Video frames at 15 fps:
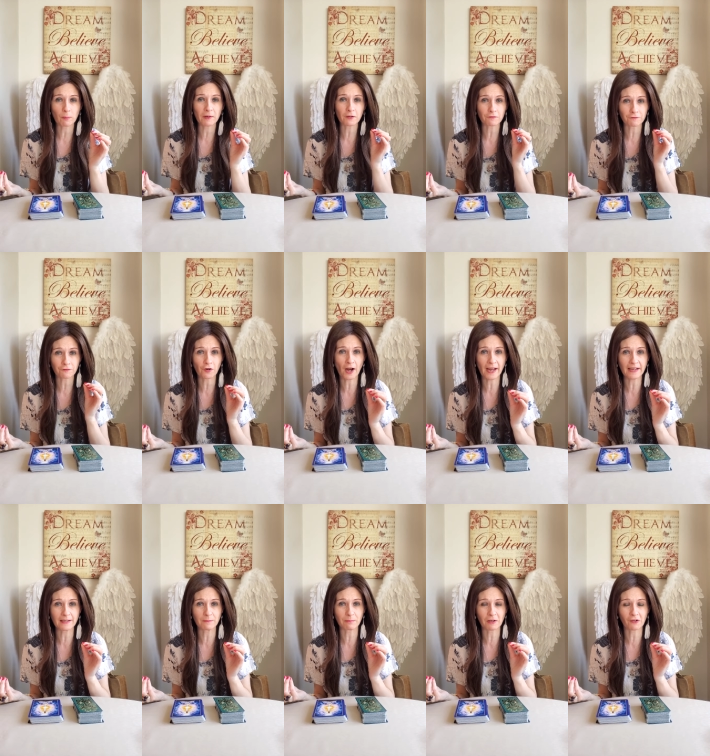bit
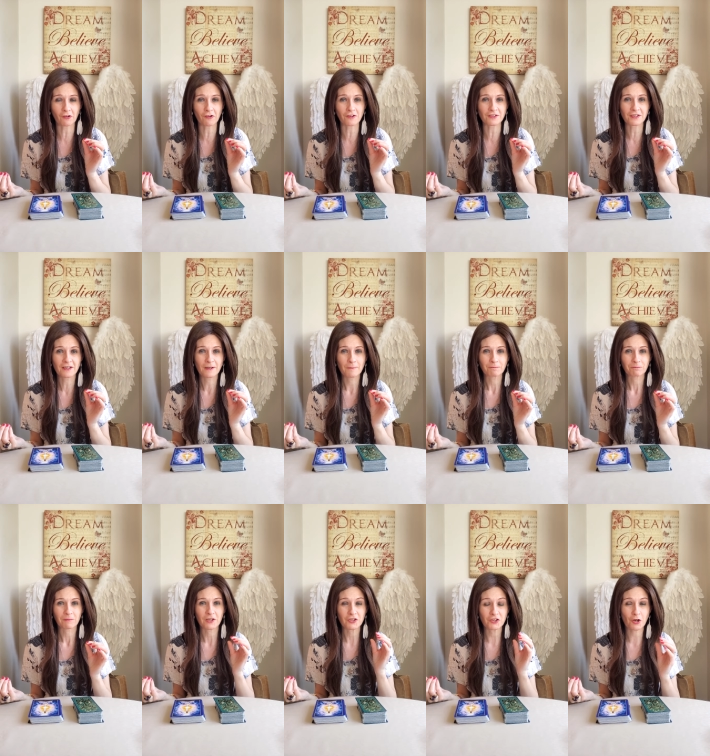afraid because
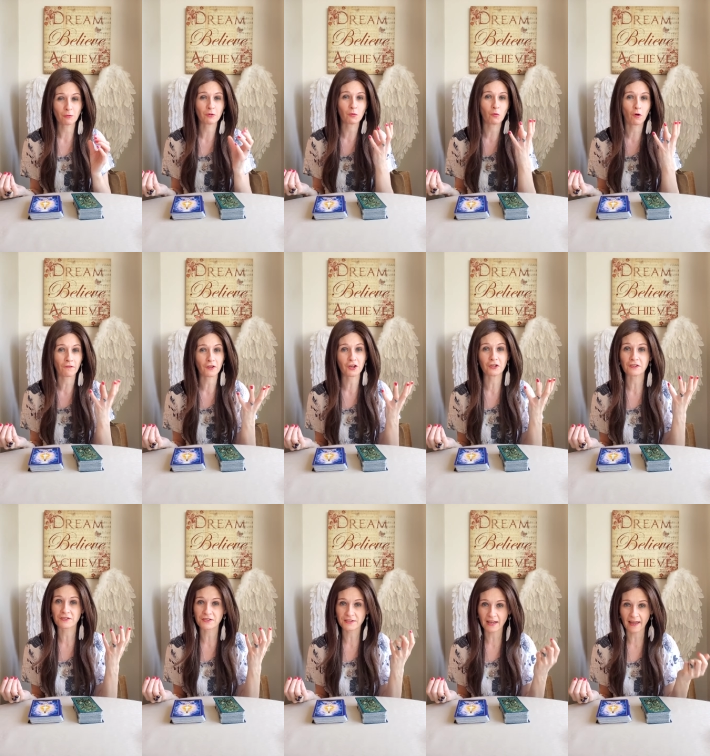you don't know what they're going to
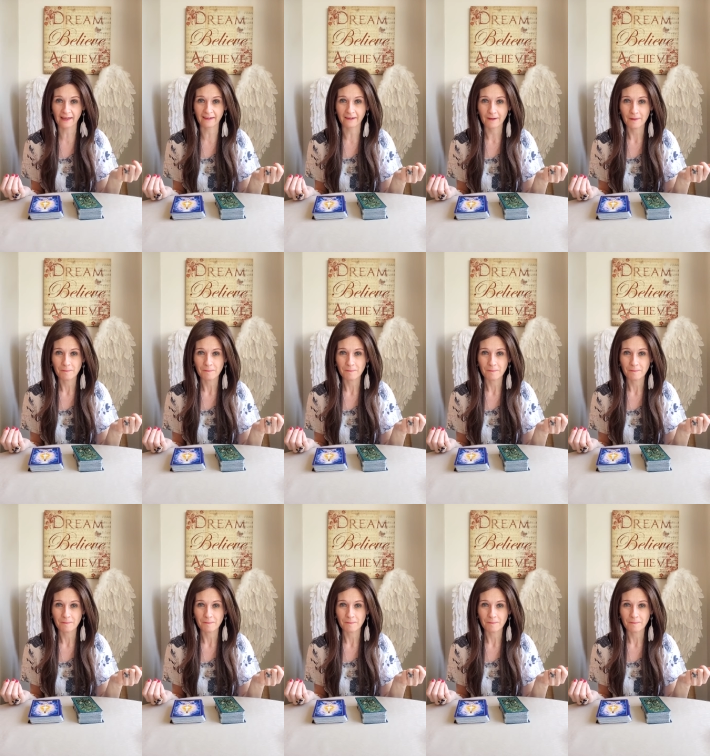say.